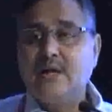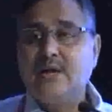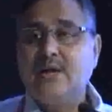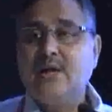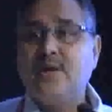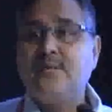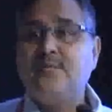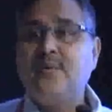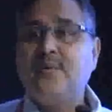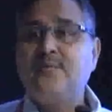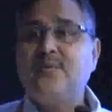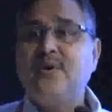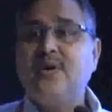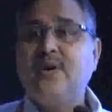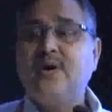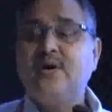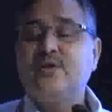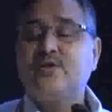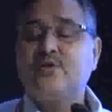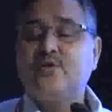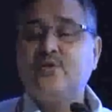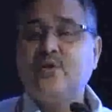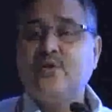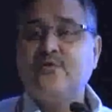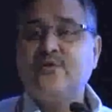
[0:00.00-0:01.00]
there may be a
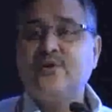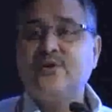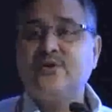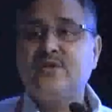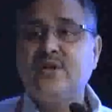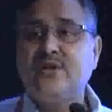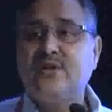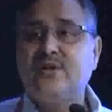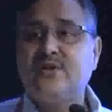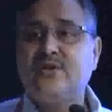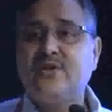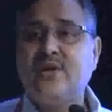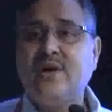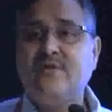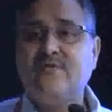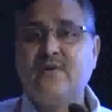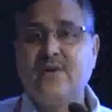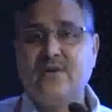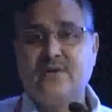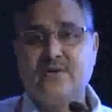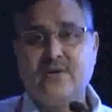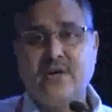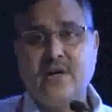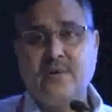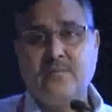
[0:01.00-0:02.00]
history of recent
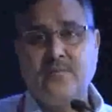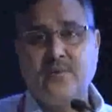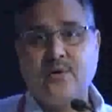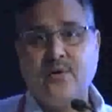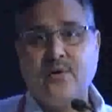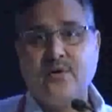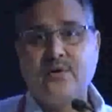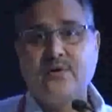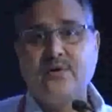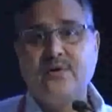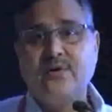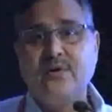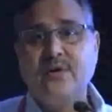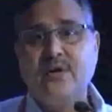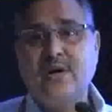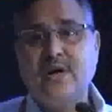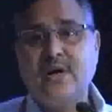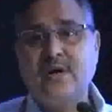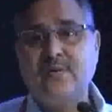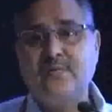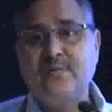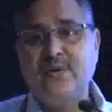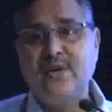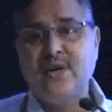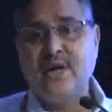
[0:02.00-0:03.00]
travels abroad
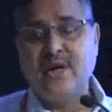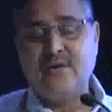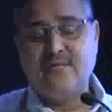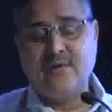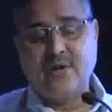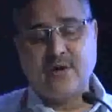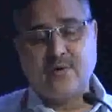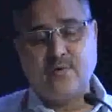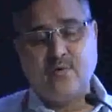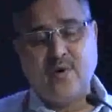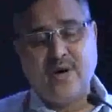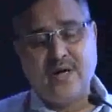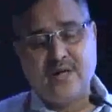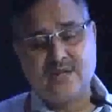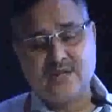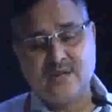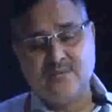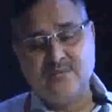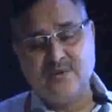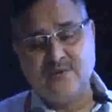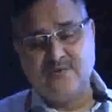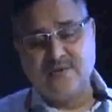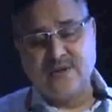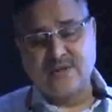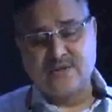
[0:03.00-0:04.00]
and may have acquired
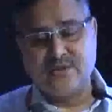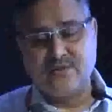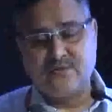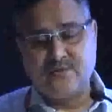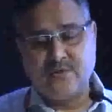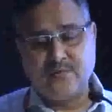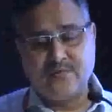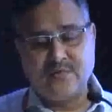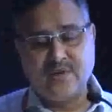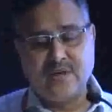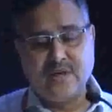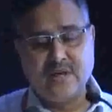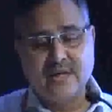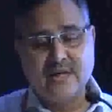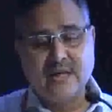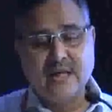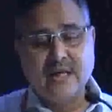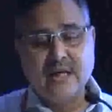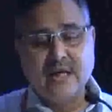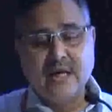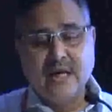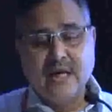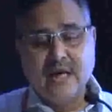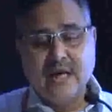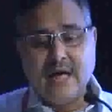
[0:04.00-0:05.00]
some infection from there,
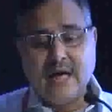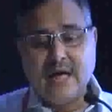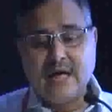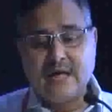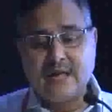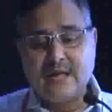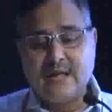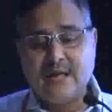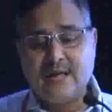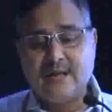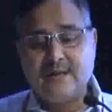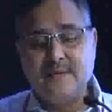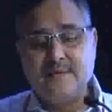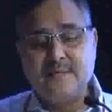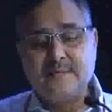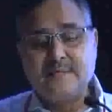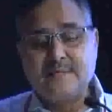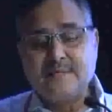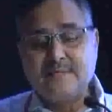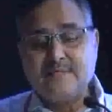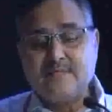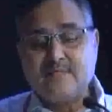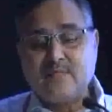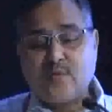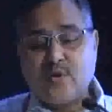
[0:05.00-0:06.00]
and then
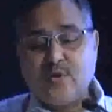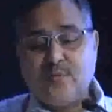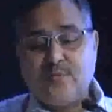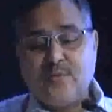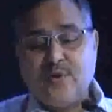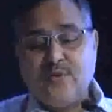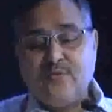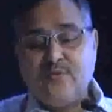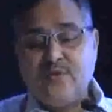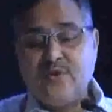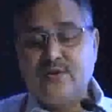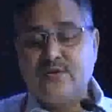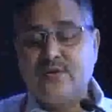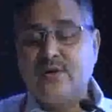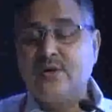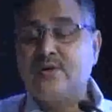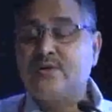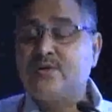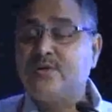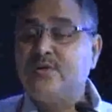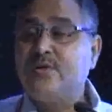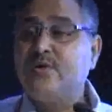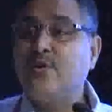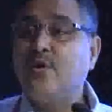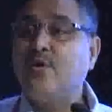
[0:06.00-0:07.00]
previous
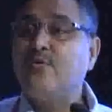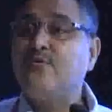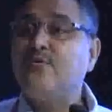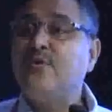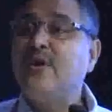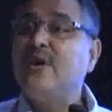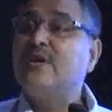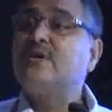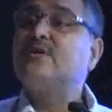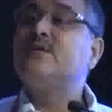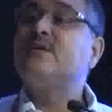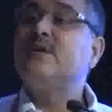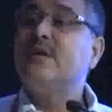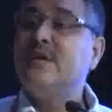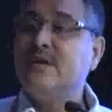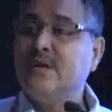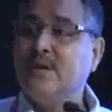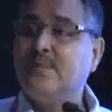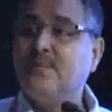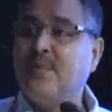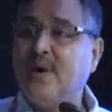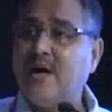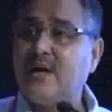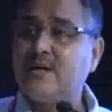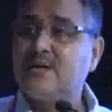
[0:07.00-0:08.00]
history of itch in
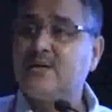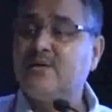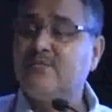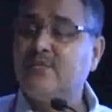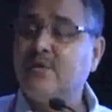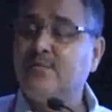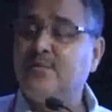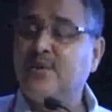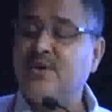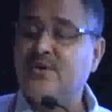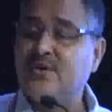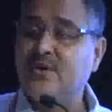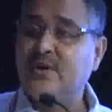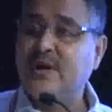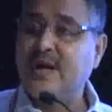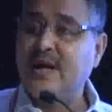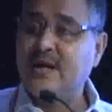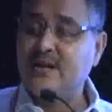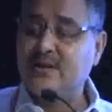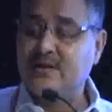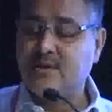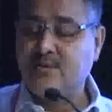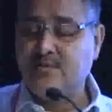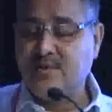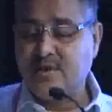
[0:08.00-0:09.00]
the past if the patient
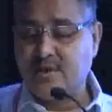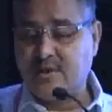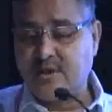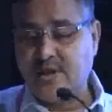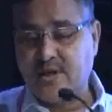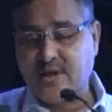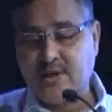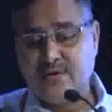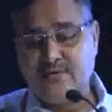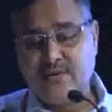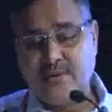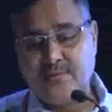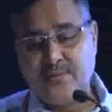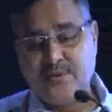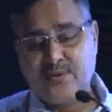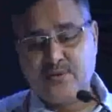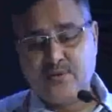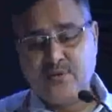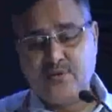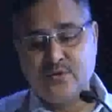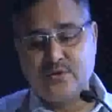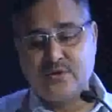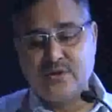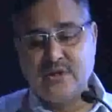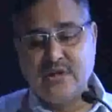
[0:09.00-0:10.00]
had similar kind of
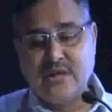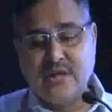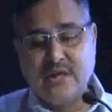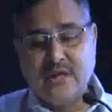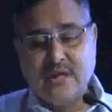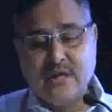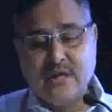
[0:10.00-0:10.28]
episodes.